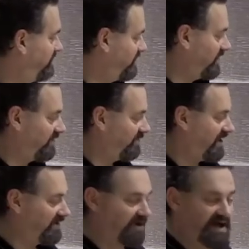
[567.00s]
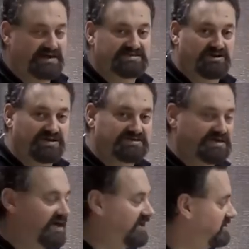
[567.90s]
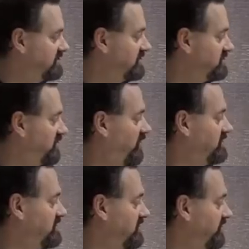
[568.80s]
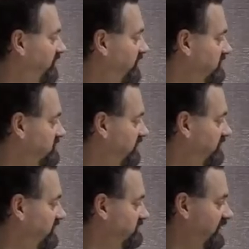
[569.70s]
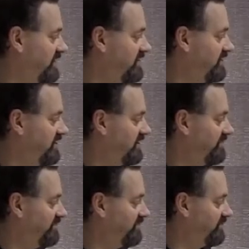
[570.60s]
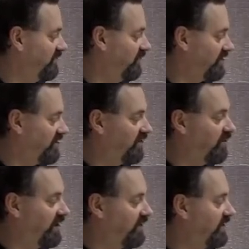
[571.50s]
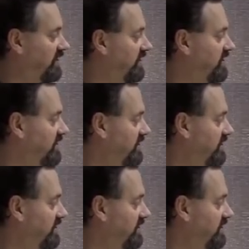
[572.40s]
the amount of pass that I can take is quite significant. So it does make the work go quite quickly.